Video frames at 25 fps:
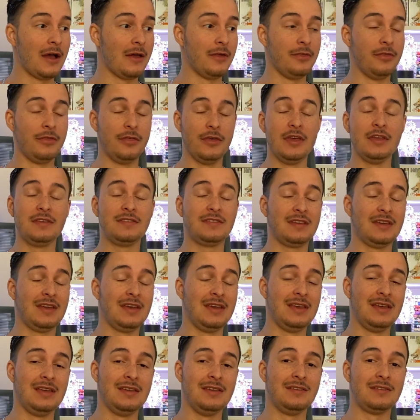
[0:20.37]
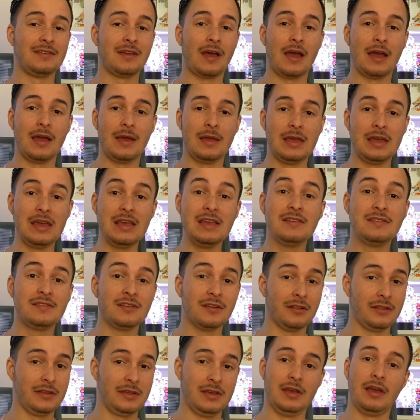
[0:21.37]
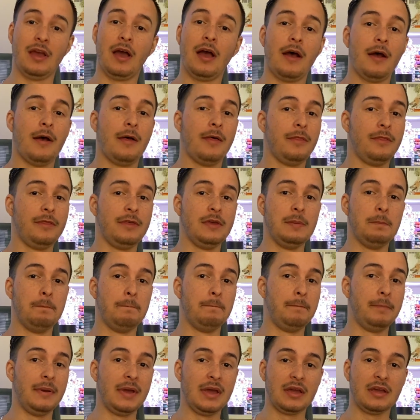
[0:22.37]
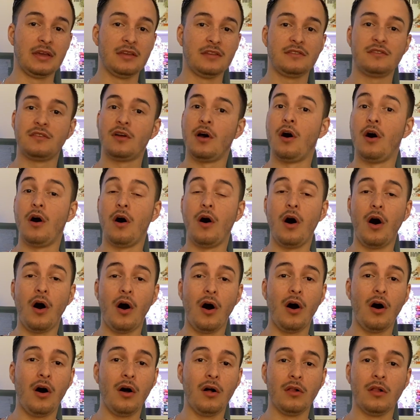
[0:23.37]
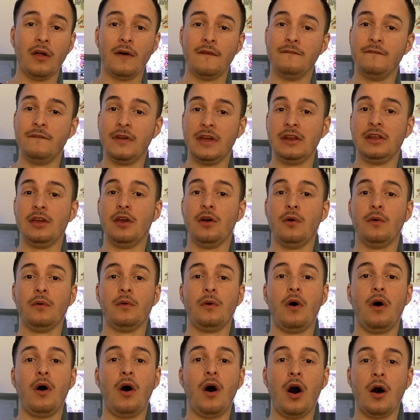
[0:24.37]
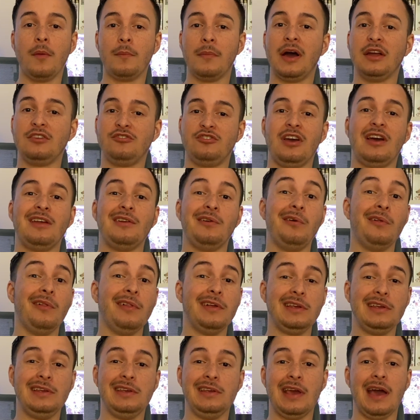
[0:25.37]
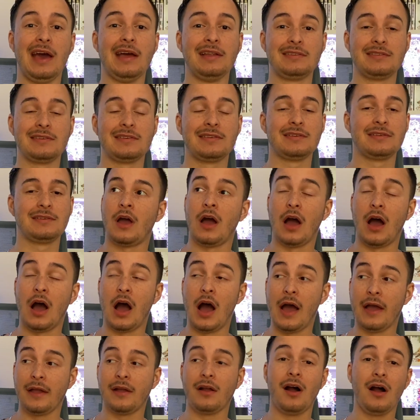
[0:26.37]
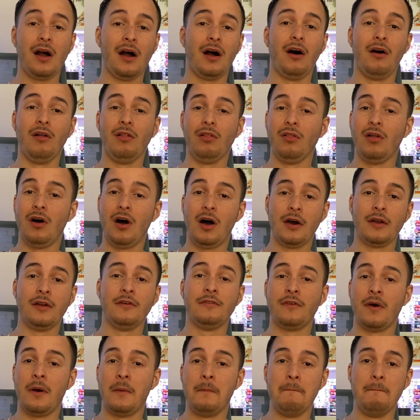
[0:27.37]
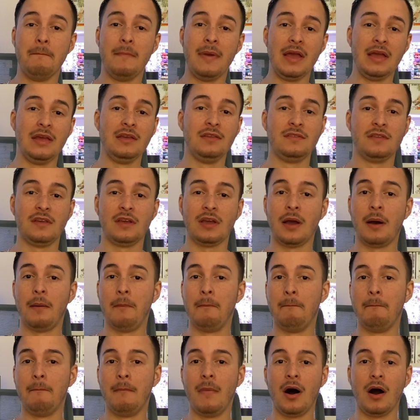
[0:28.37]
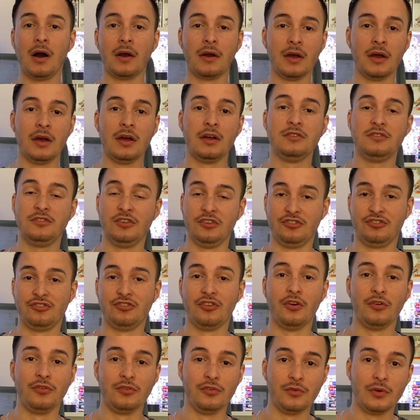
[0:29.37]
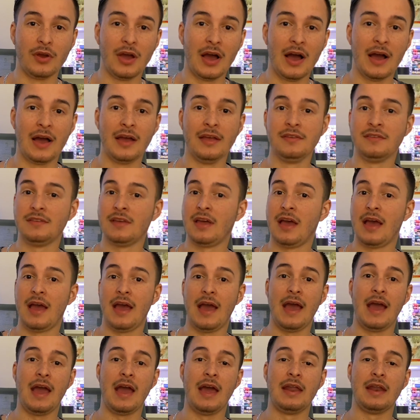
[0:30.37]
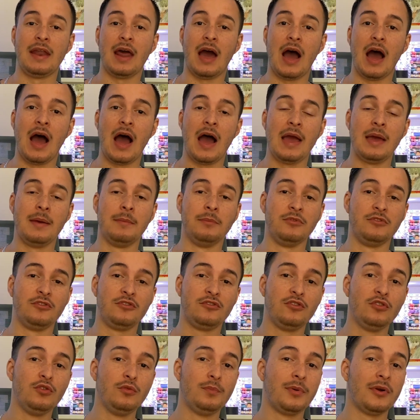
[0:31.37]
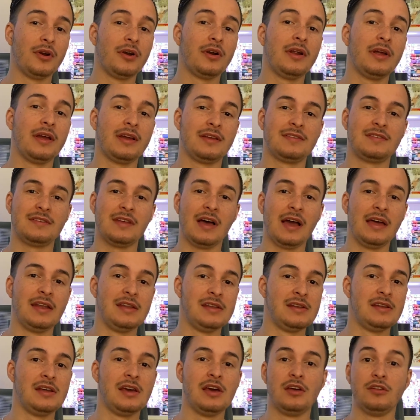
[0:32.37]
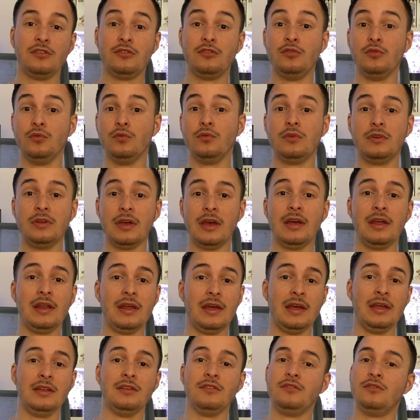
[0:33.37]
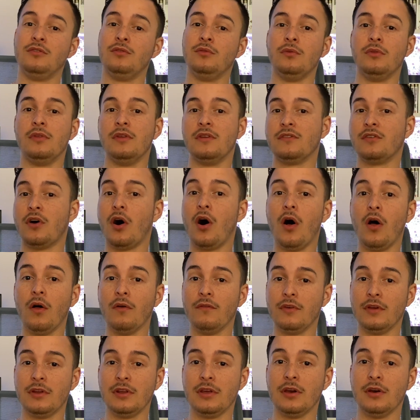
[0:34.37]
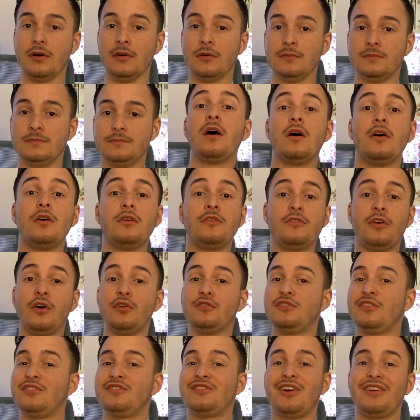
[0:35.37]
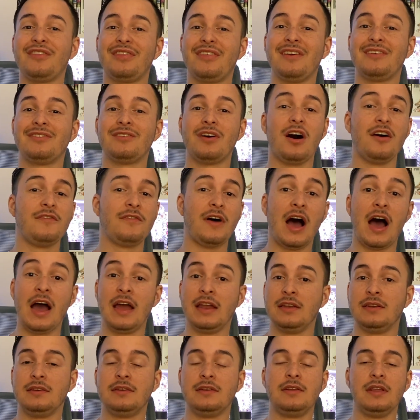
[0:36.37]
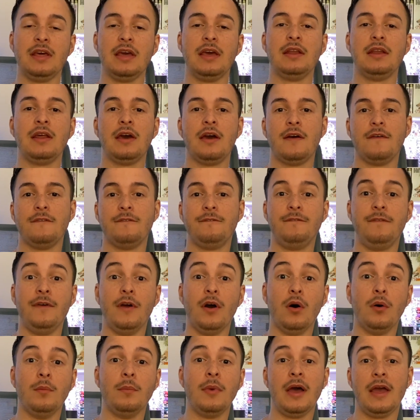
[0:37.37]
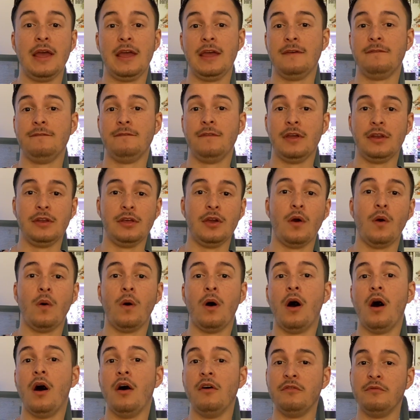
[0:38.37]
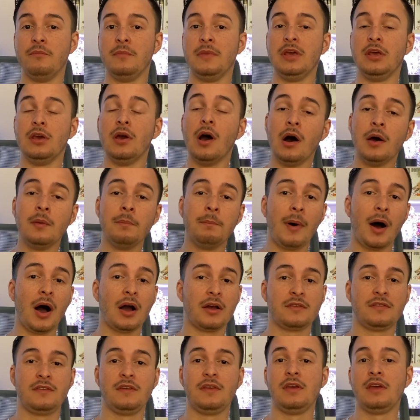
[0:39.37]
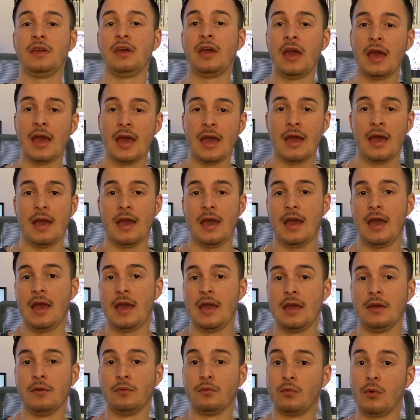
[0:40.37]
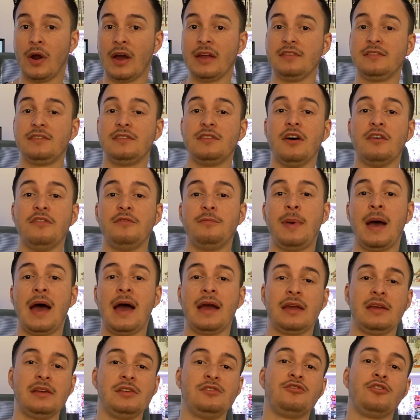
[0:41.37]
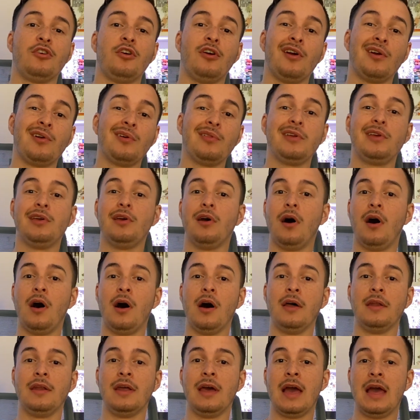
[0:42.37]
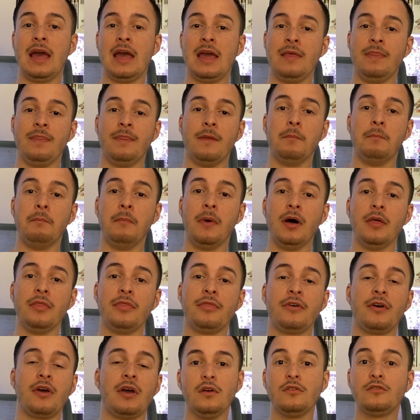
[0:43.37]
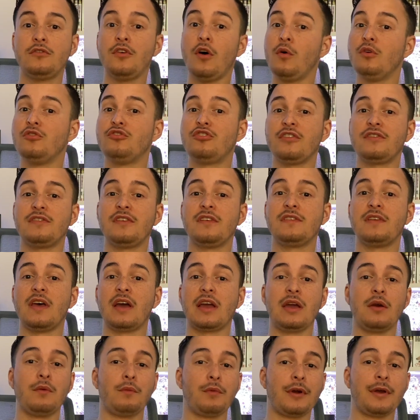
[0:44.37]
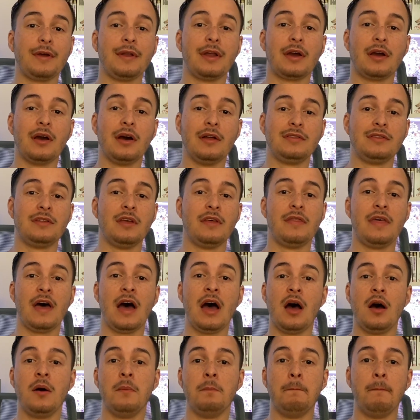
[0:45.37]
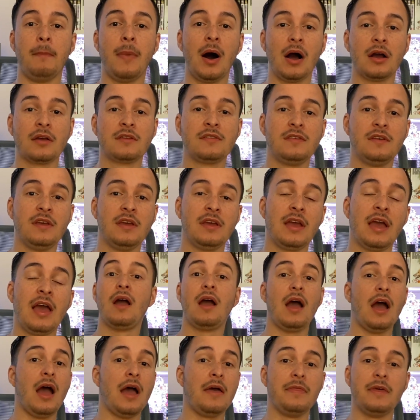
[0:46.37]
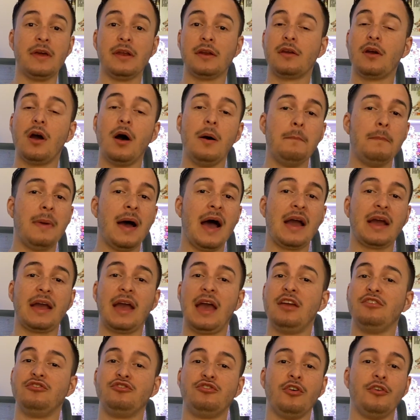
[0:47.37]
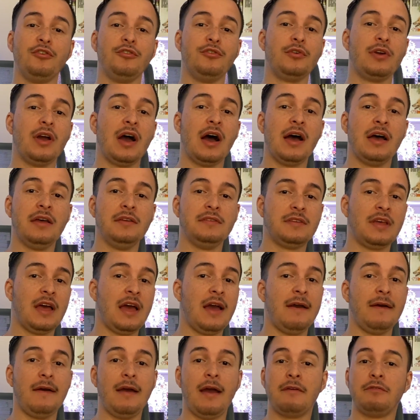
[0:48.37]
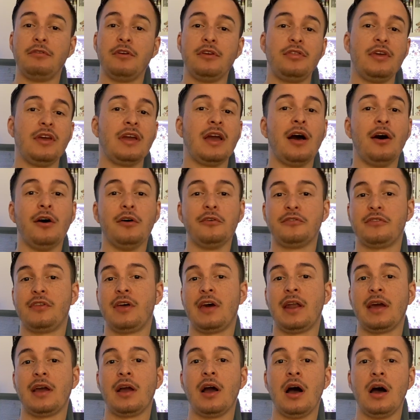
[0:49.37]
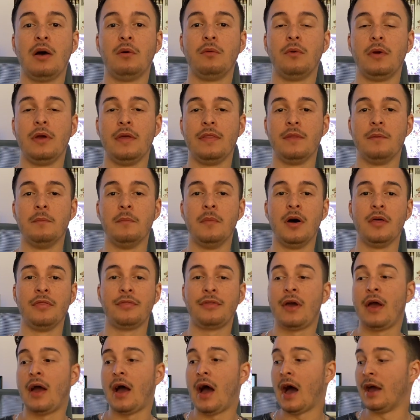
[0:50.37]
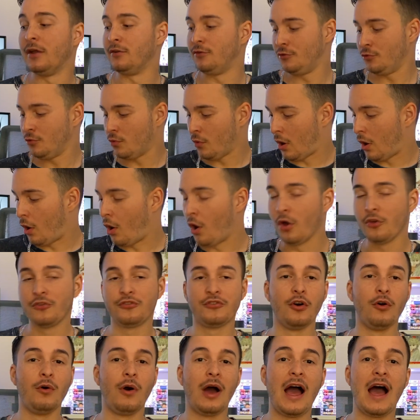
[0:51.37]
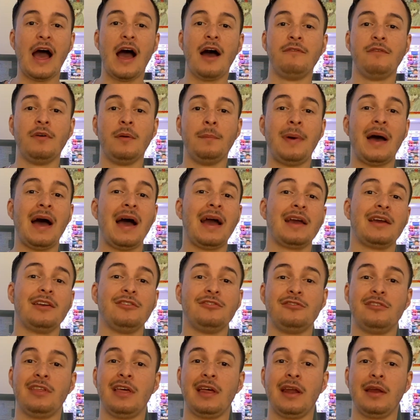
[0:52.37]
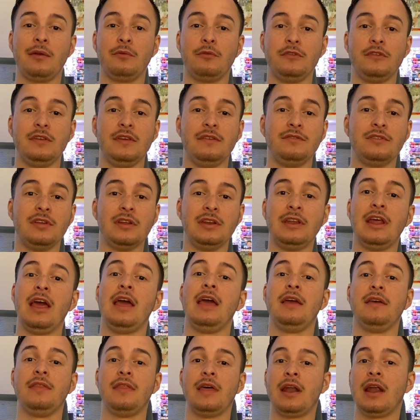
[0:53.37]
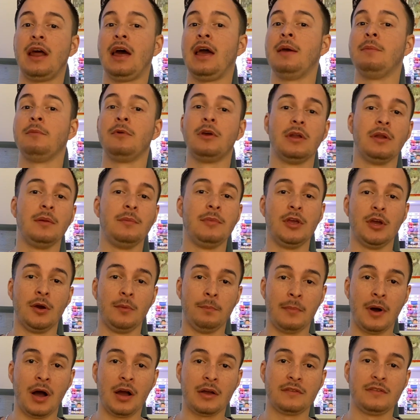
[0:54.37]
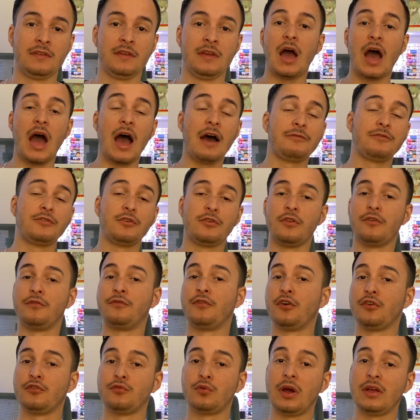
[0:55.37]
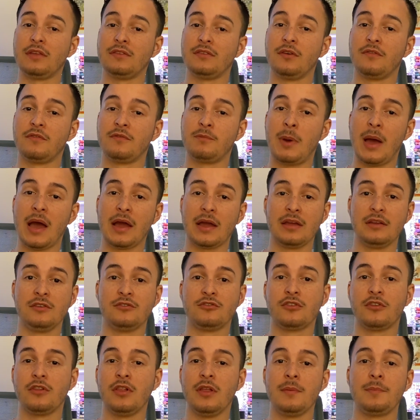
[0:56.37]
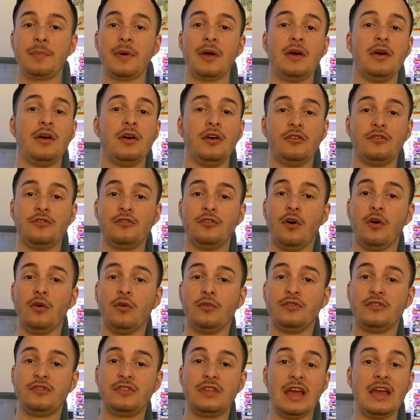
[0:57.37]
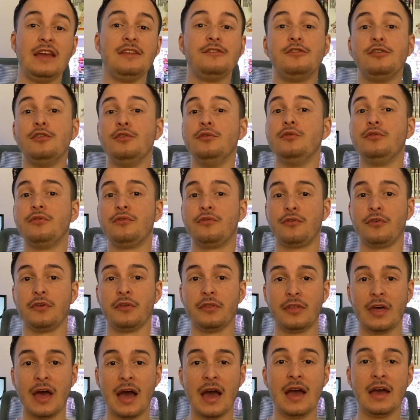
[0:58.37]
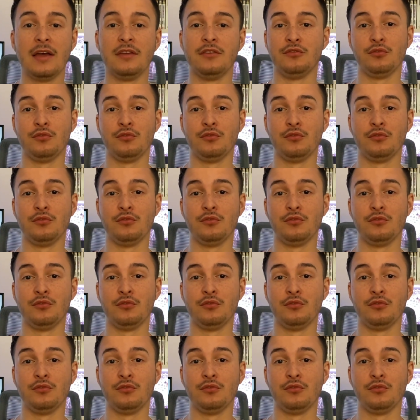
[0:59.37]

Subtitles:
this is easily the biggest haul video on my channel yet. I got a lot of amazing manga to show you guys, and I am super excited to get into this haul video. So to start things off, I did film a video of me unboxing a Right Stuf package early on in the month. So in just a second, we're gonna cut to that unboxing and then come back and show you guys everything else that I got in the month. I do also have a package that I received today that I am gonna be unboxing after the first Right Stuf package clip, so stay tuned for that as